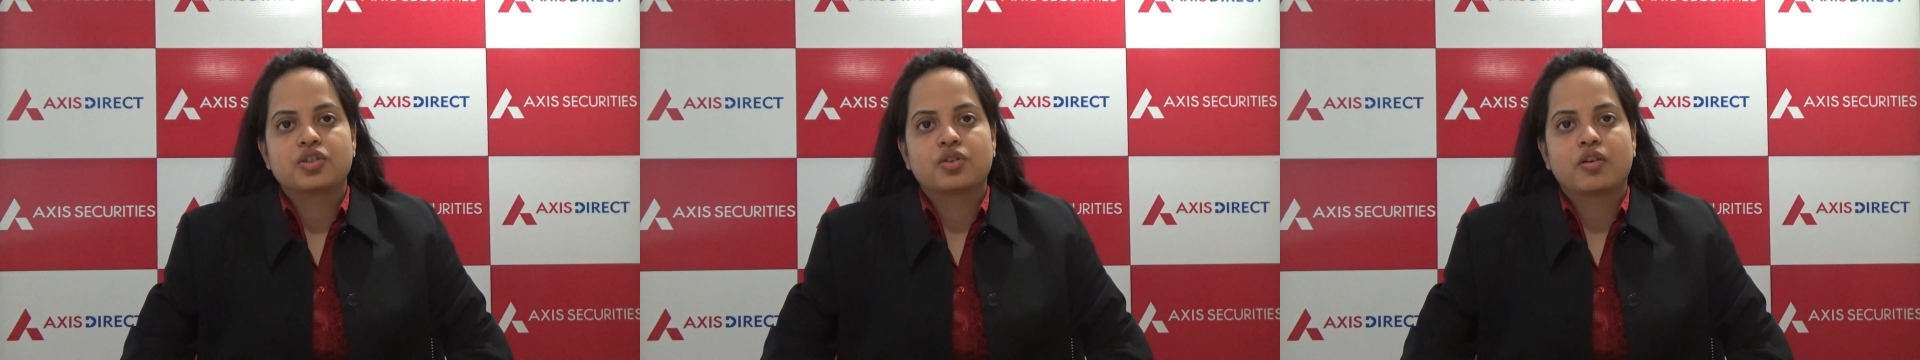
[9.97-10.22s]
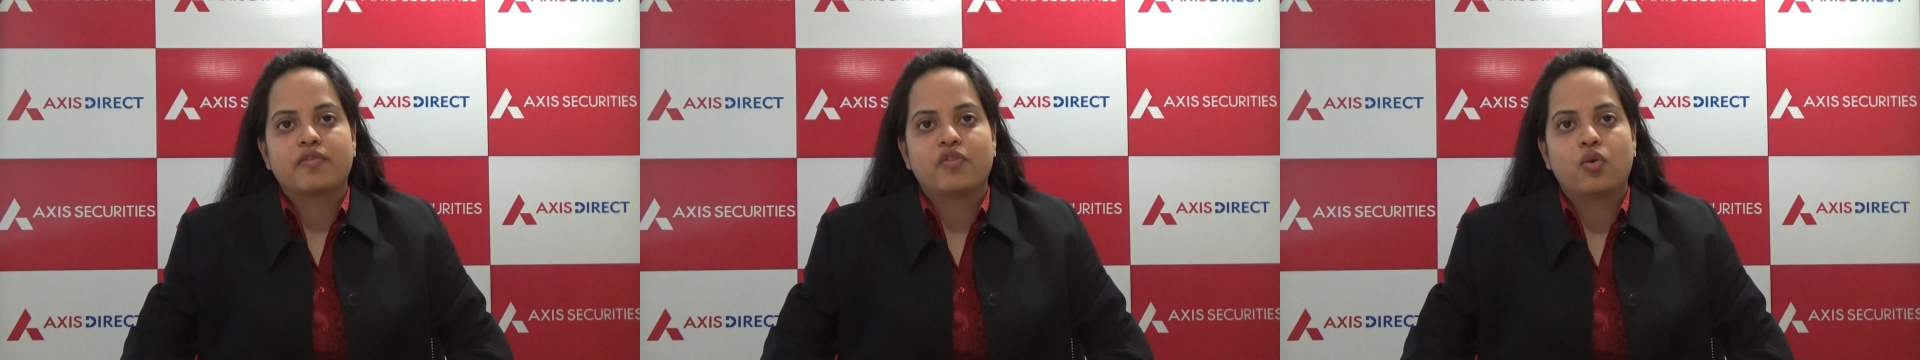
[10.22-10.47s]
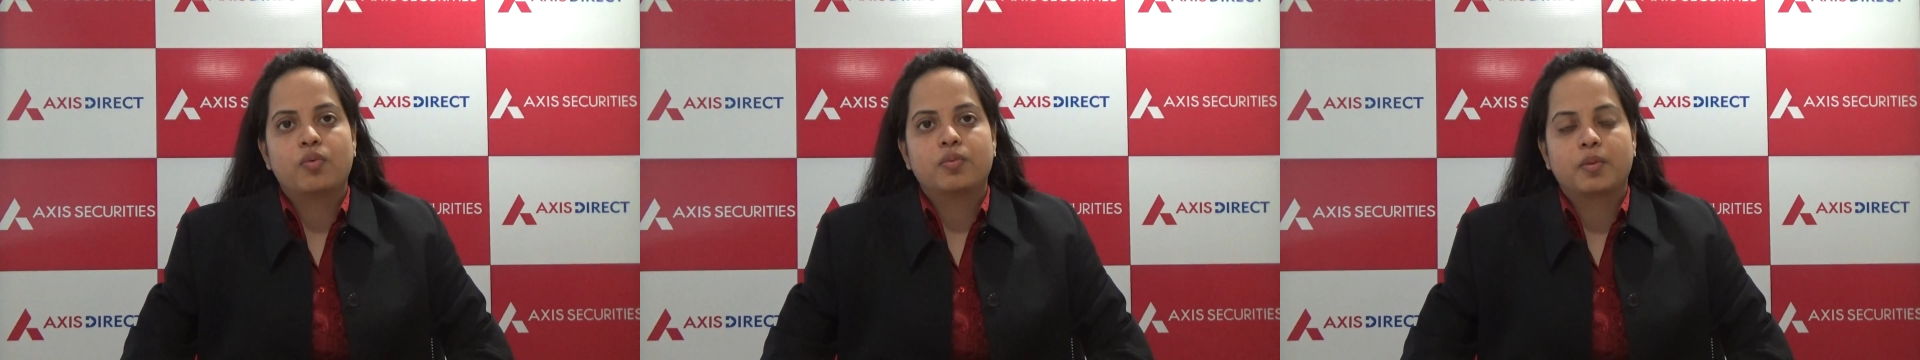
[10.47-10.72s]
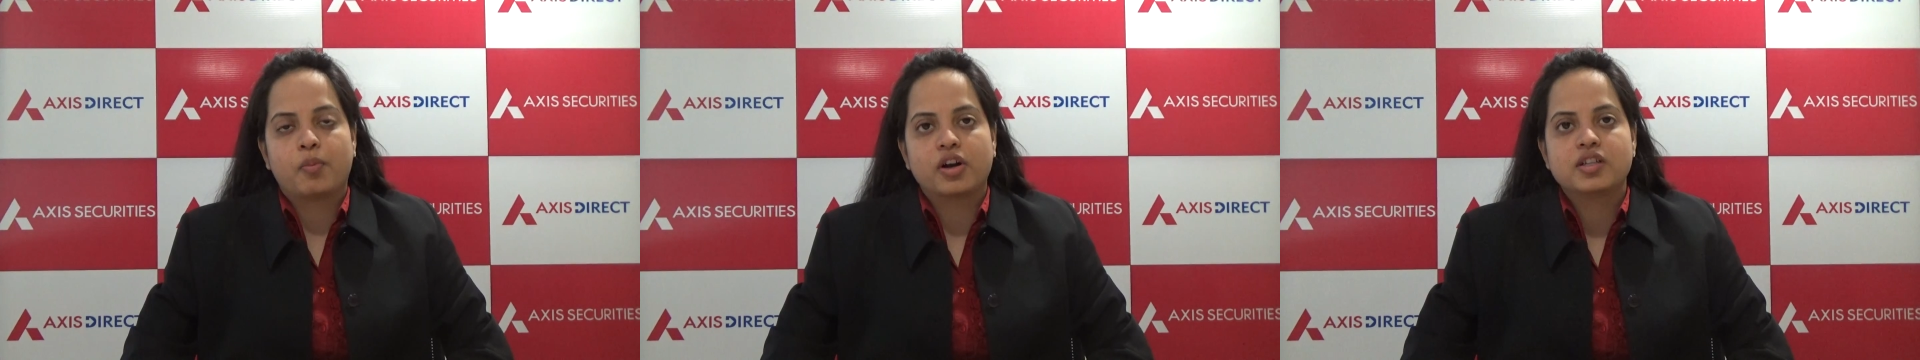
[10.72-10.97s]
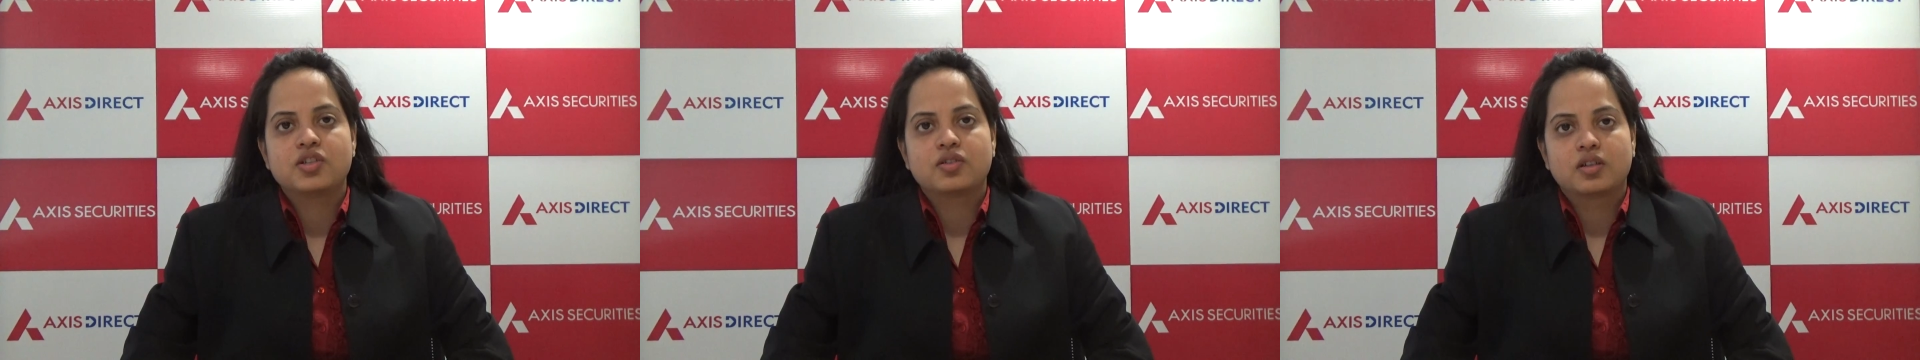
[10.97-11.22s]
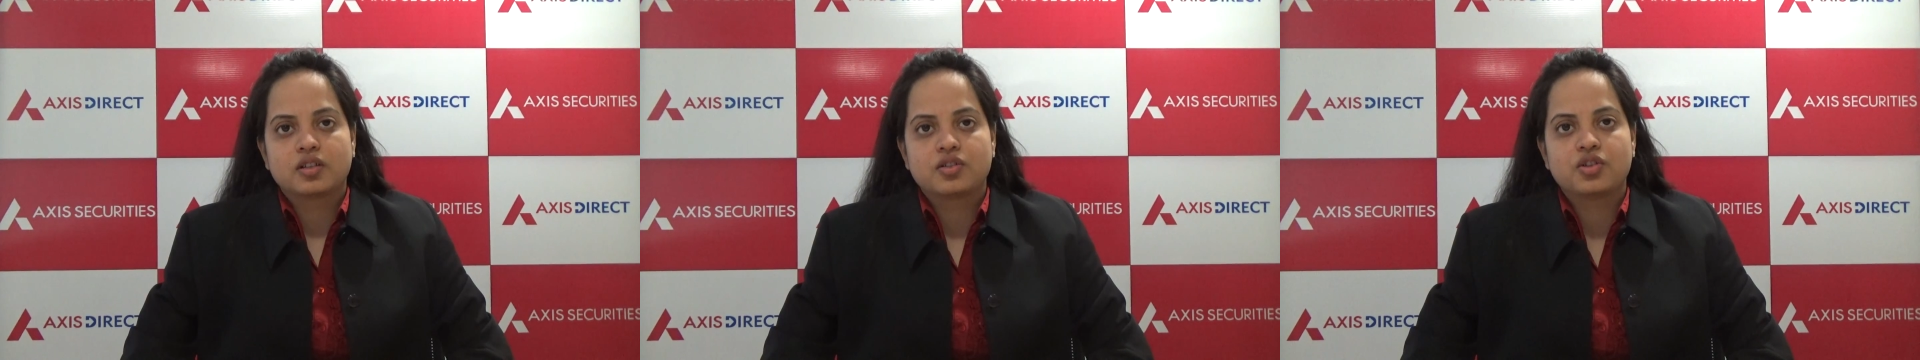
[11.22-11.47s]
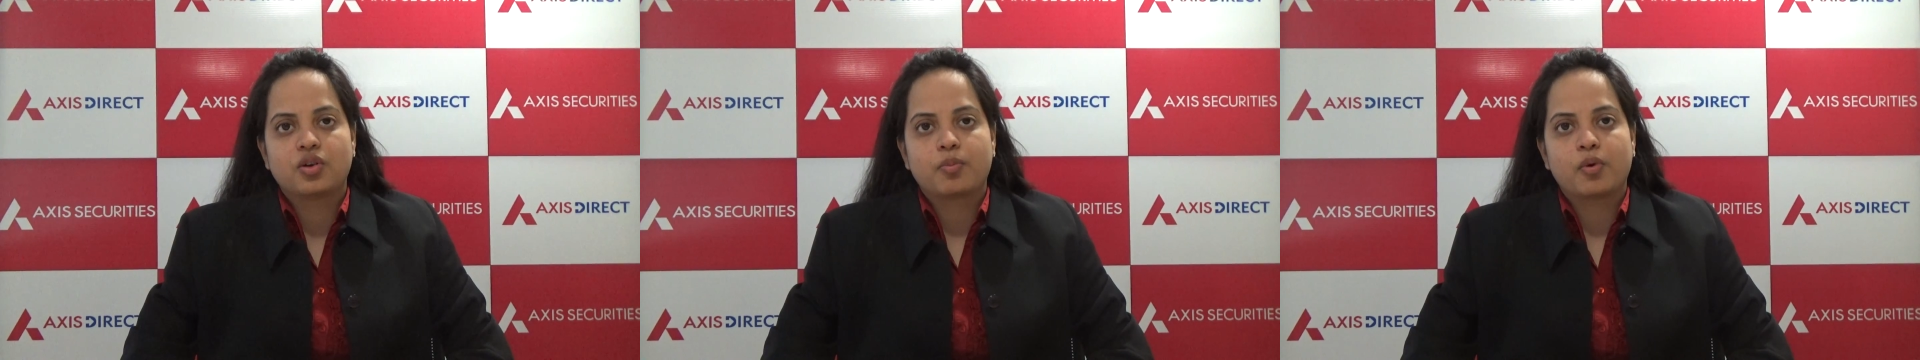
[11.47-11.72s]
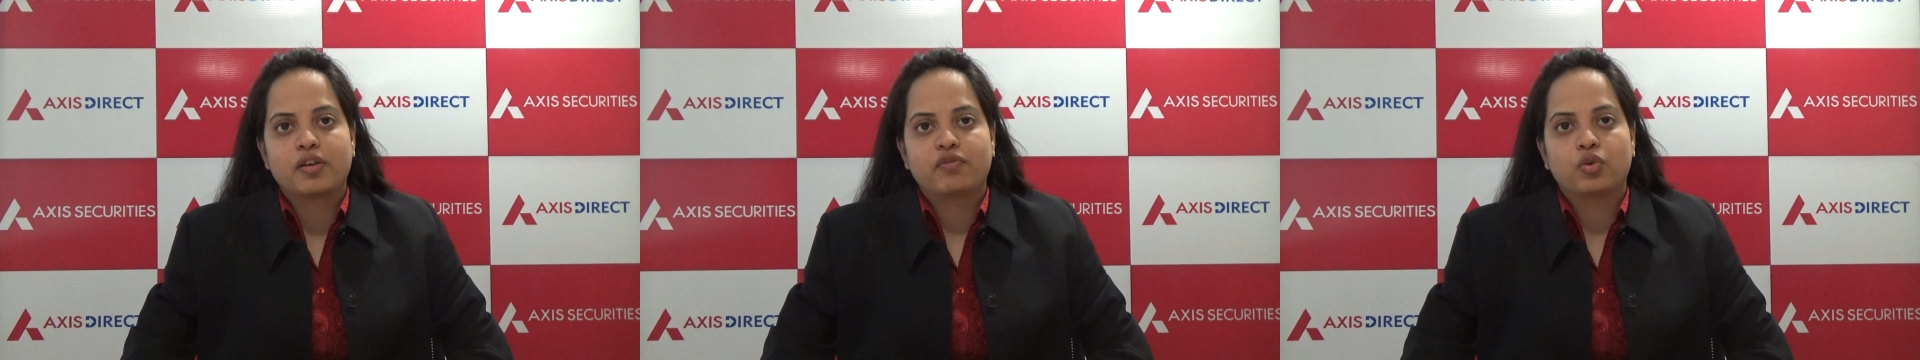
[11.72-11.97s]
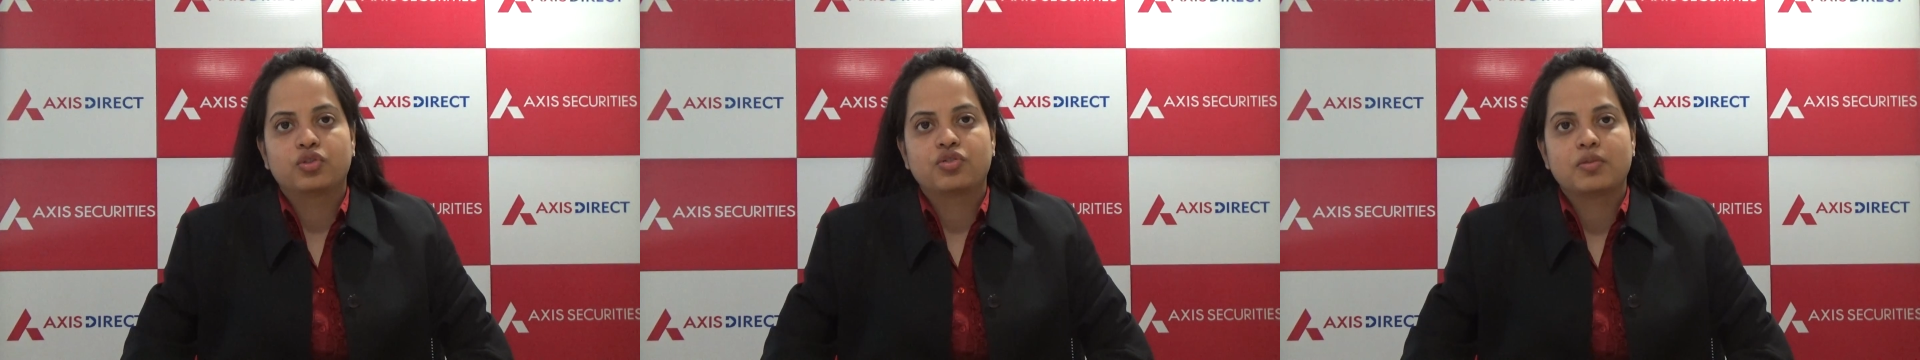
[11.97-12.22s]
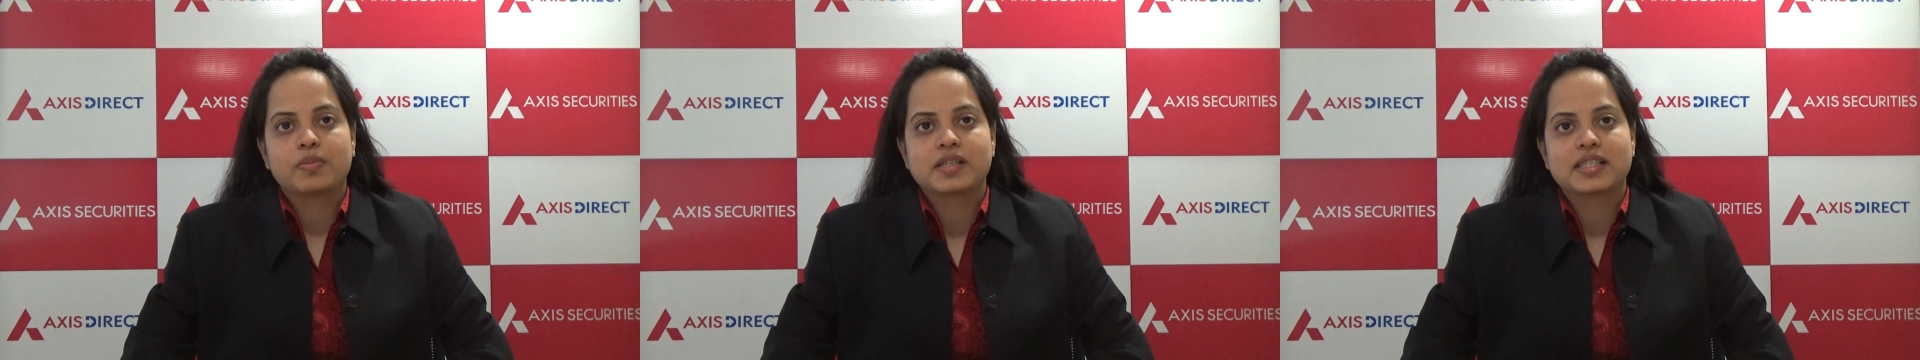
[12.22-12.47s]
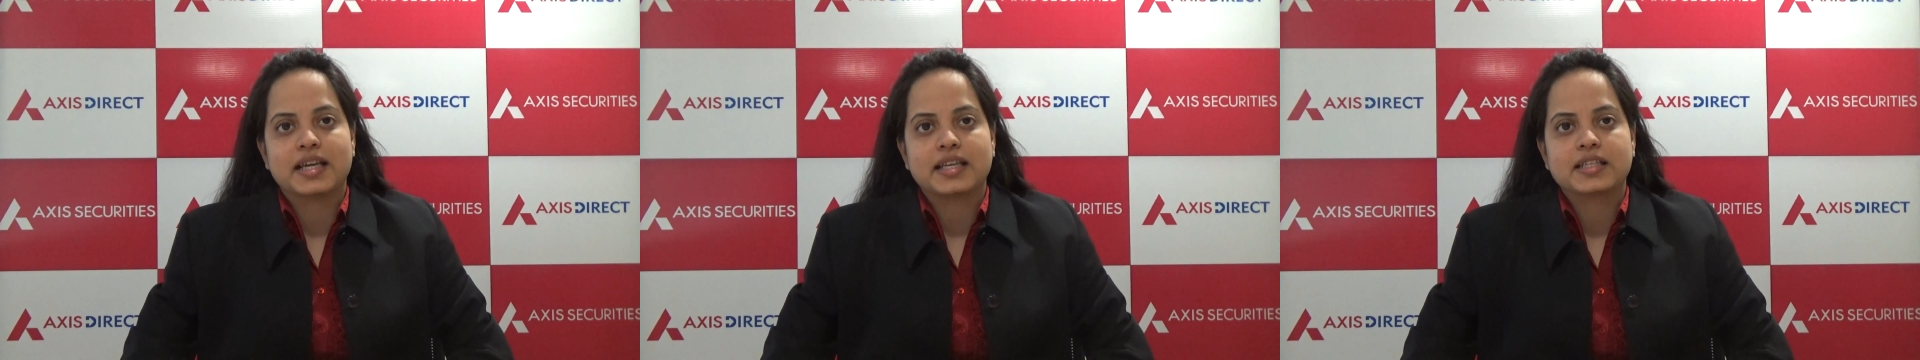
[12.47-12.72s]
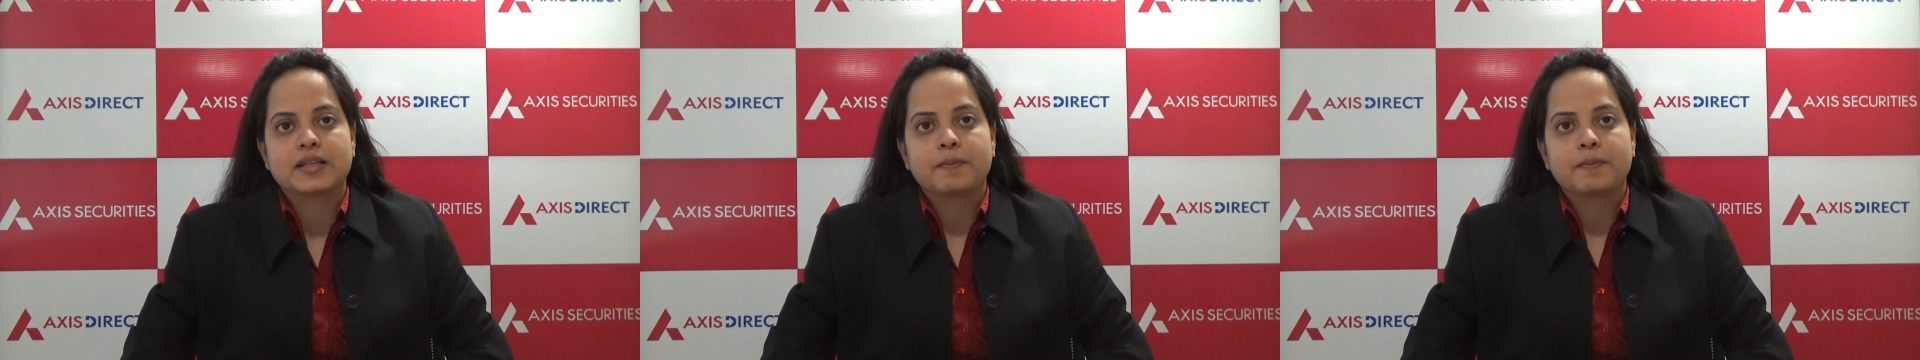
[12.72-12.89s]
tune of 4.0.43%.